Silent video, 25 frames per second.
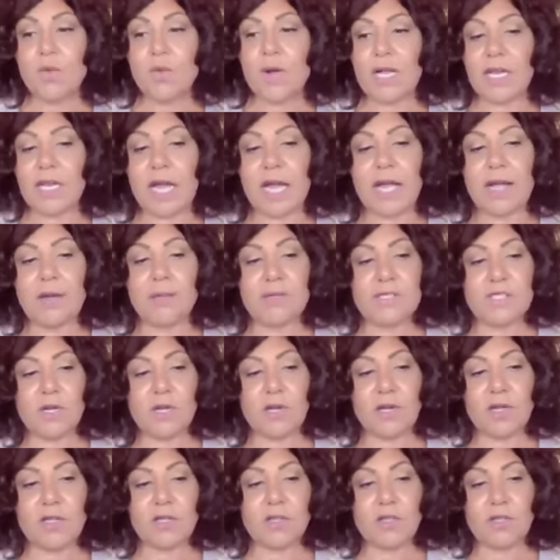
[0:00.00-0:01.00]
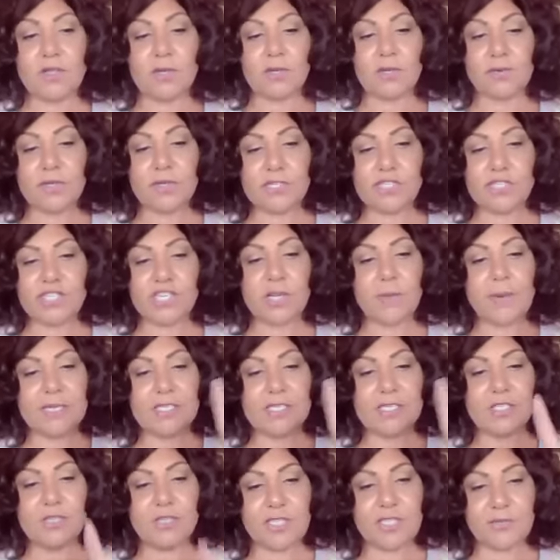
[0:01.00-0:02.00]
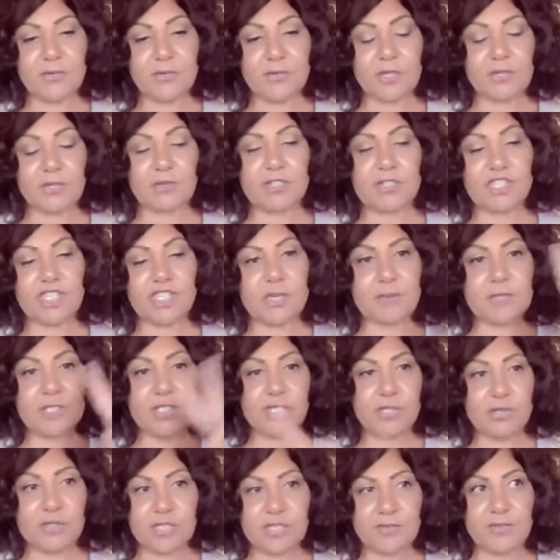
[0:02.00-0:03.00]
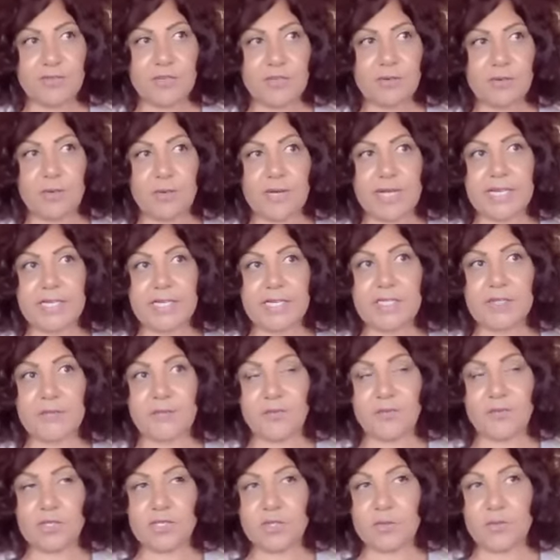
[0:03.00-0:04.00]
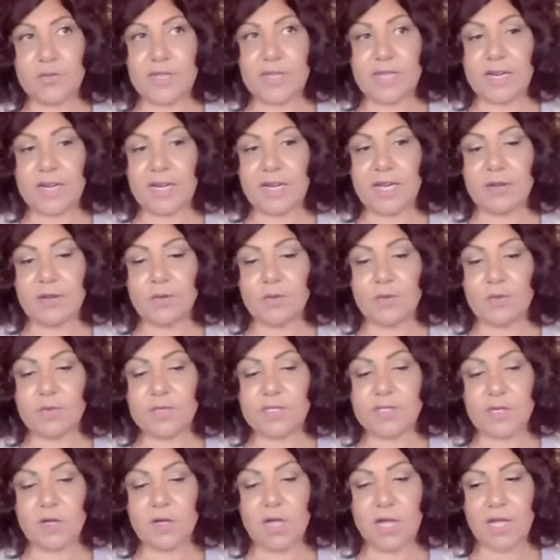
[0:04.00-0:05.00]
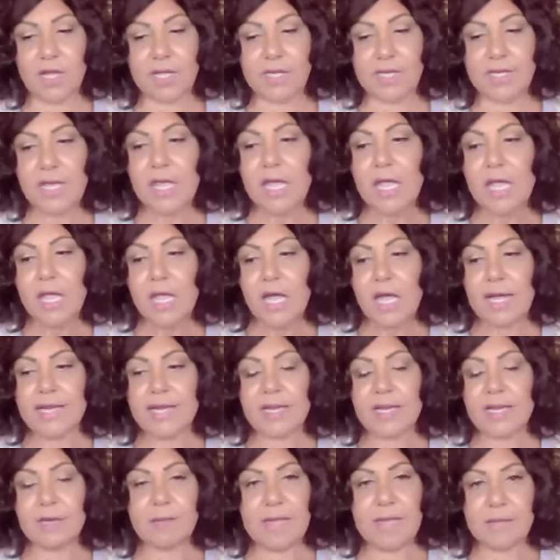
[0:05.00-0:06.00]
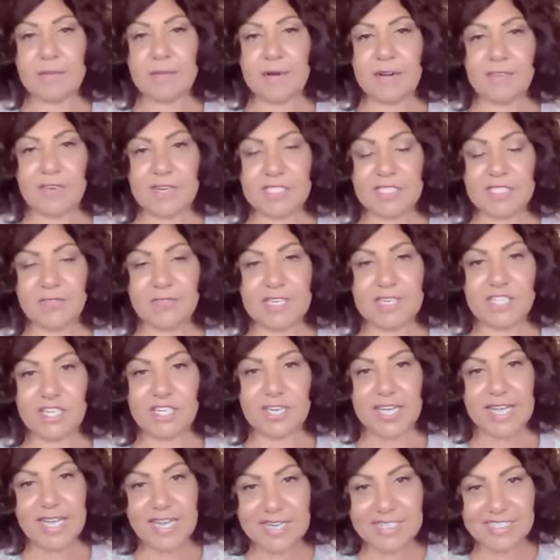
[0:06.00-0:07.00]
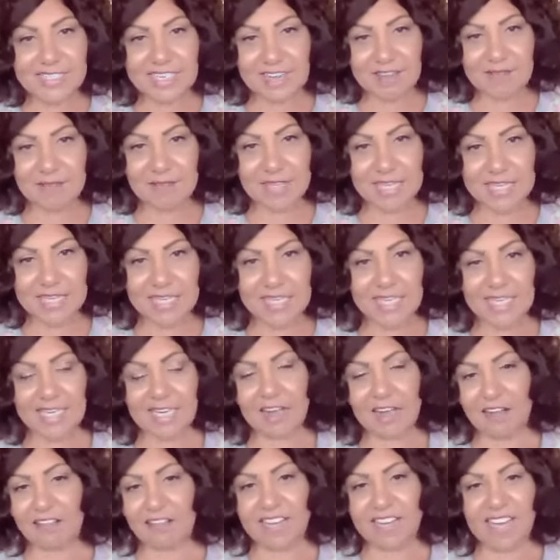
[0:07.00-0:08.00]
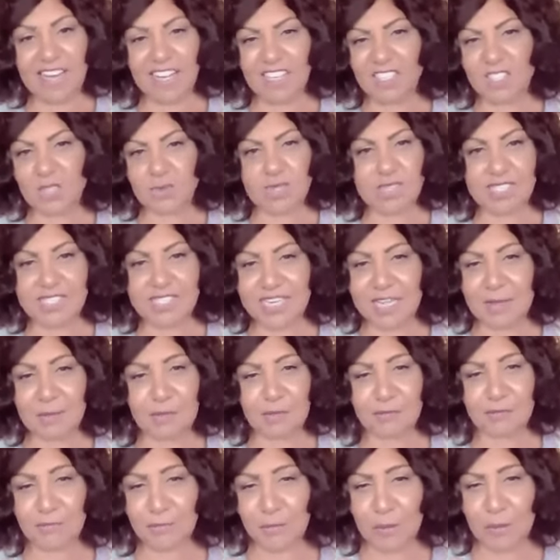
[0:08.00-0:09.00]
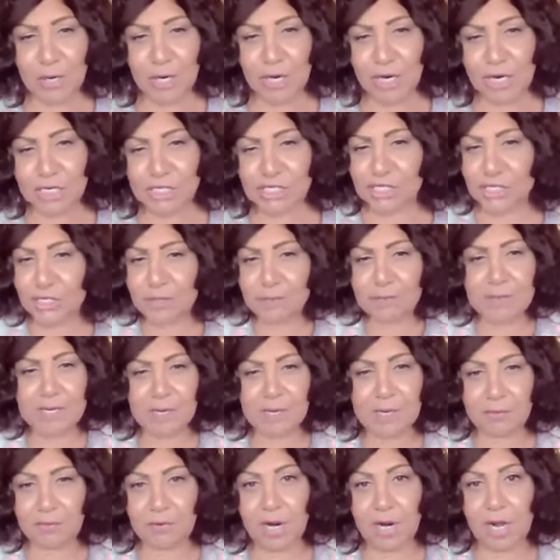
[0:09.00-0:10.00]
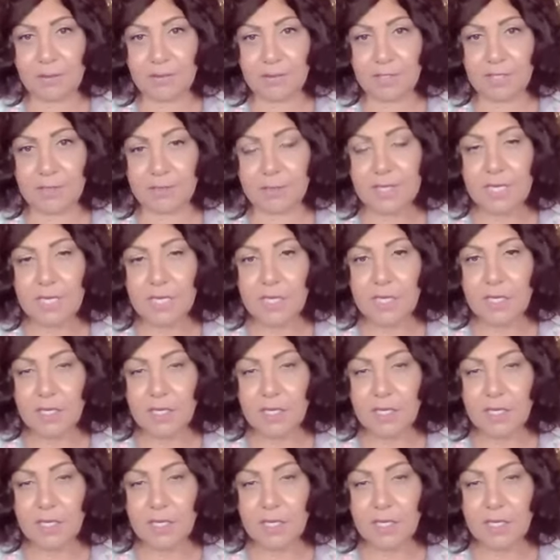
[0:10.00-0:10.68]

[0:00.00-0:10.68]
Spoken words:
Well, I was on the cruise ship, on 2 different cruise ships, 2 different weeks. The first one that I was on, I didn't make my reservation ahead of time thinking, okay, I'll do it the day before, shouldn't be a problem.